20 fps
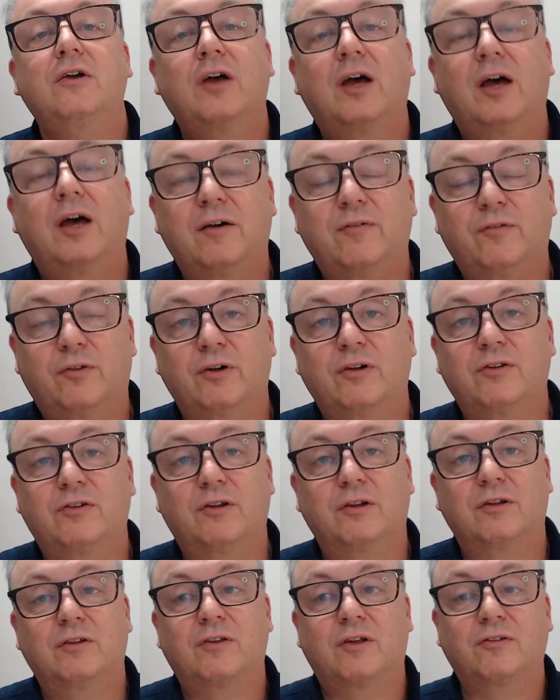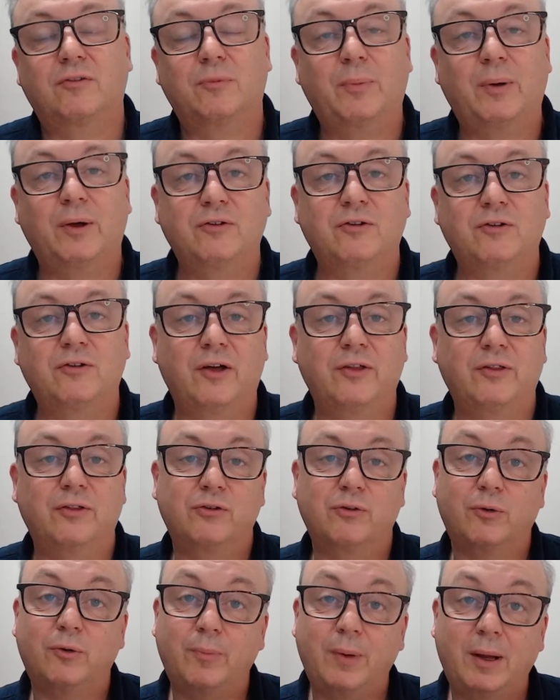for instance, as opposed to others,
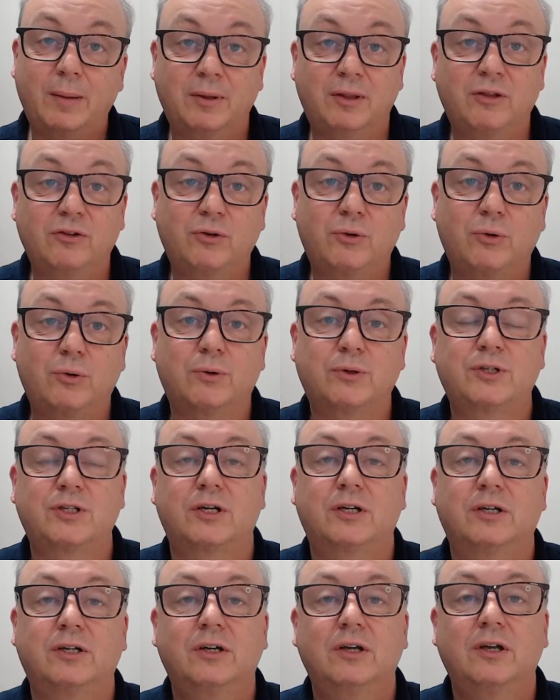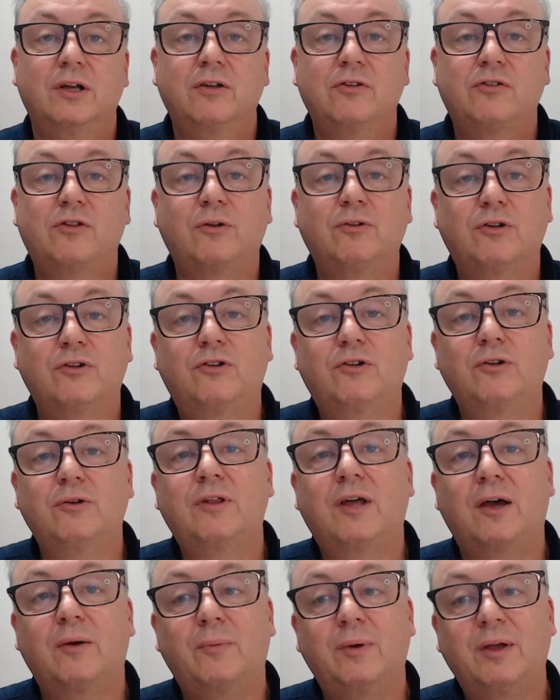or maybe this quarter. So to do
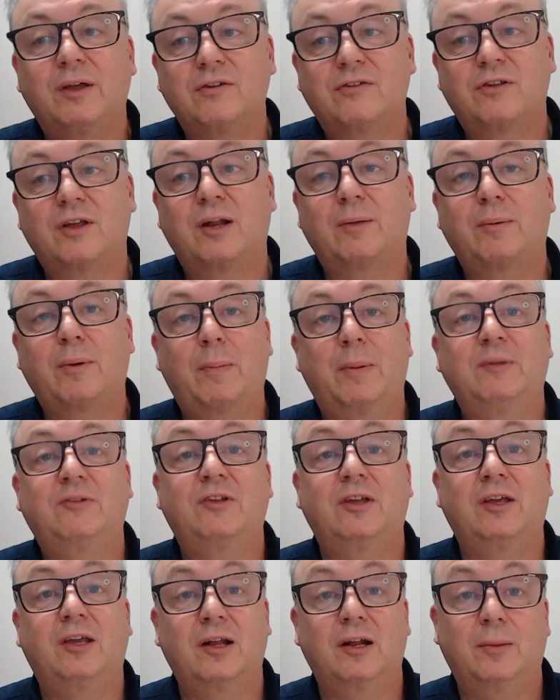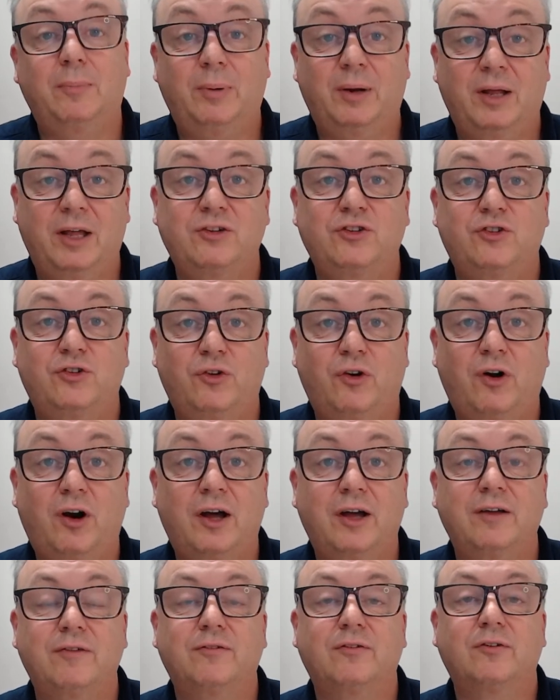that, we can set up a particular pledge
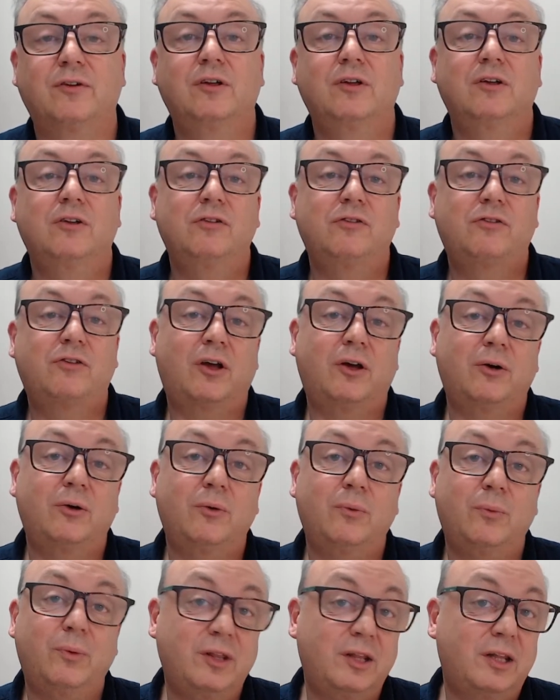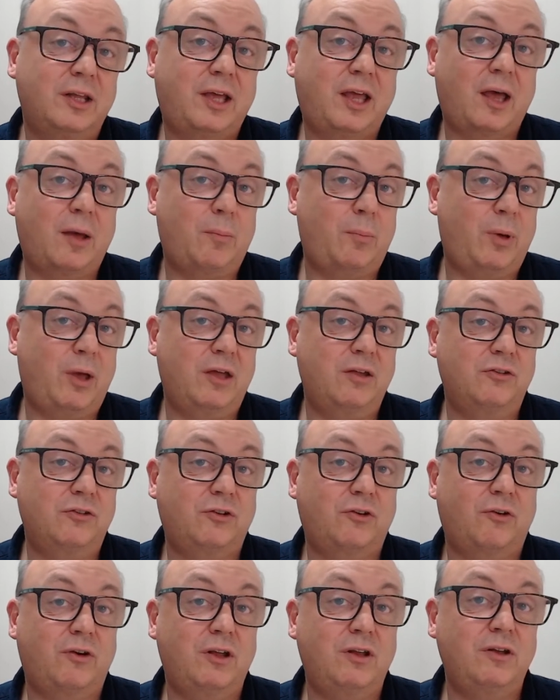drive. So within the campaign
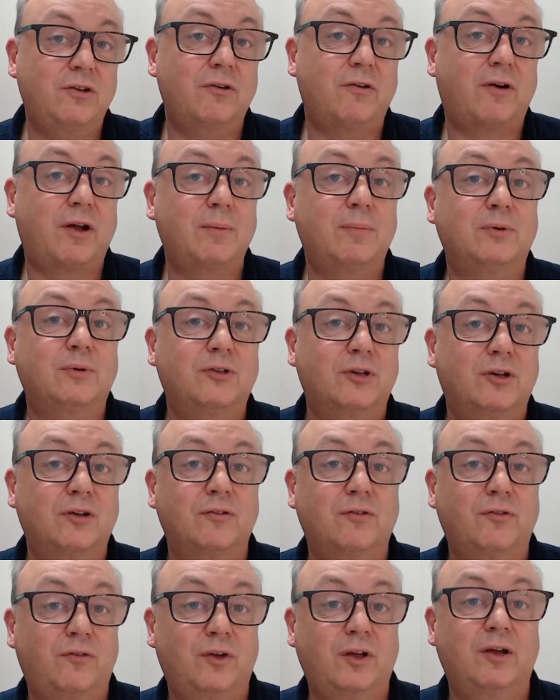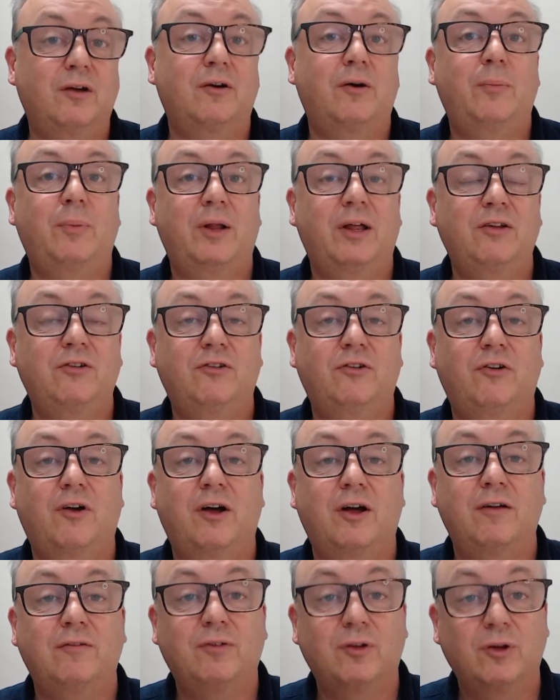screen, you're able to configure a pledge
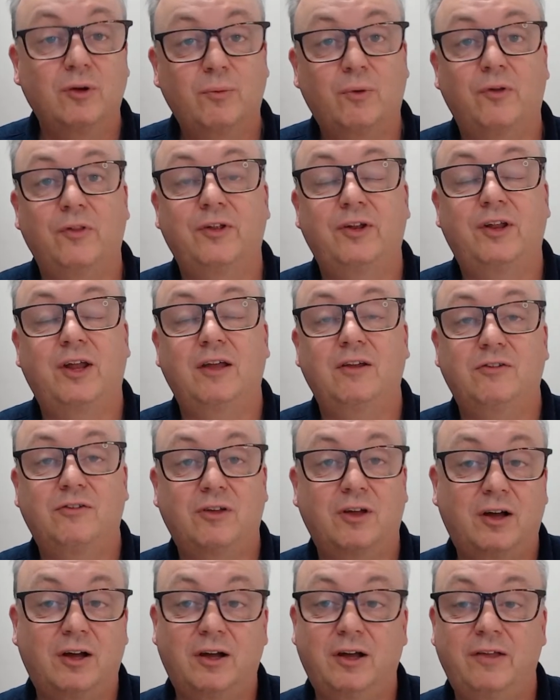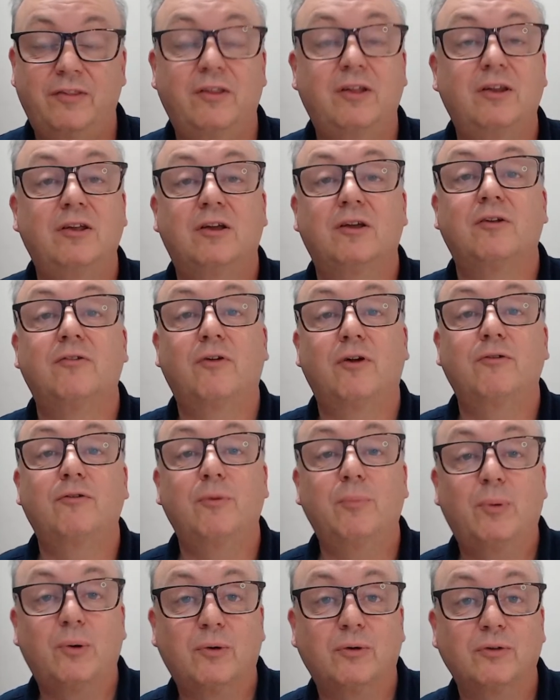drive, what the dates are, and then you can run
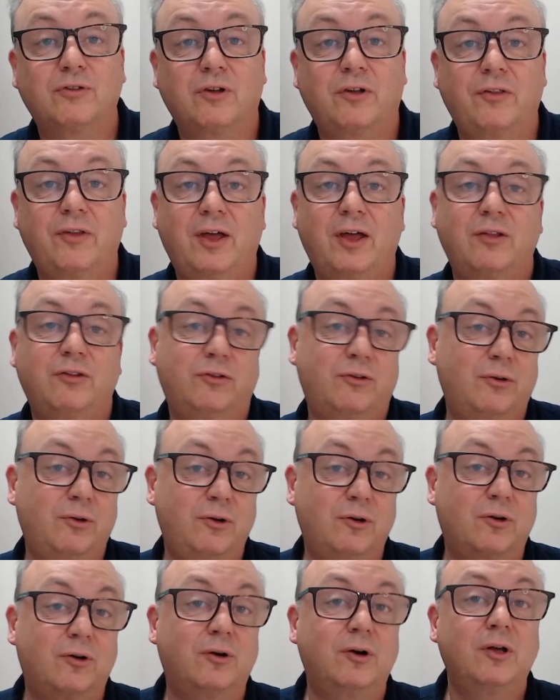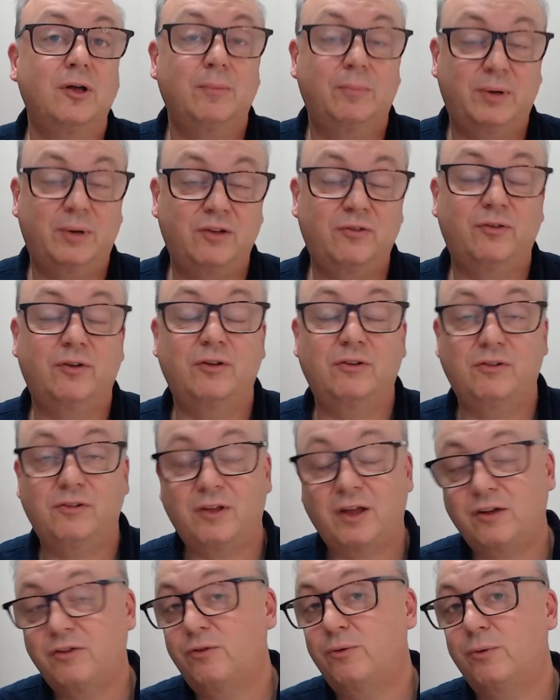reports on that through your pledge versus
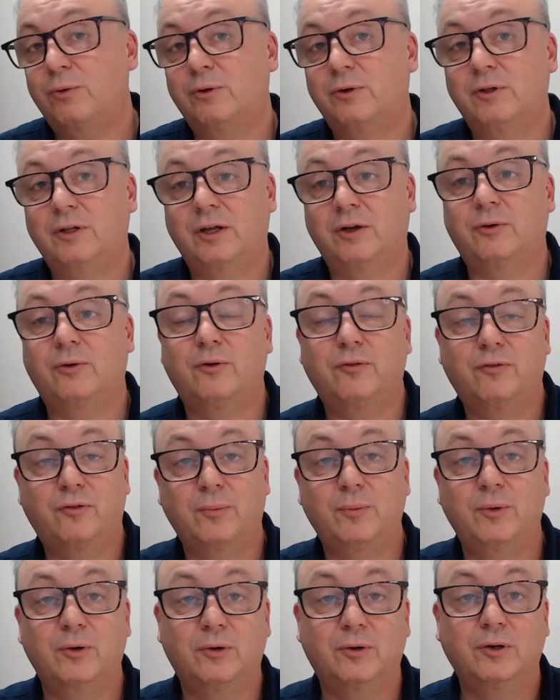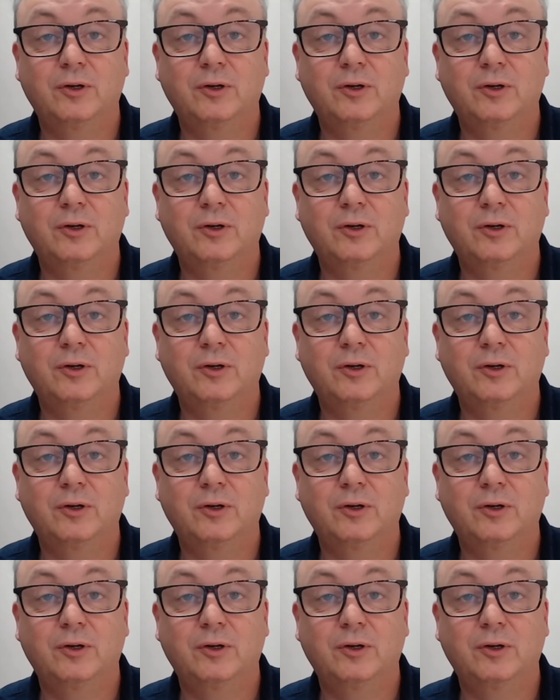actual or from your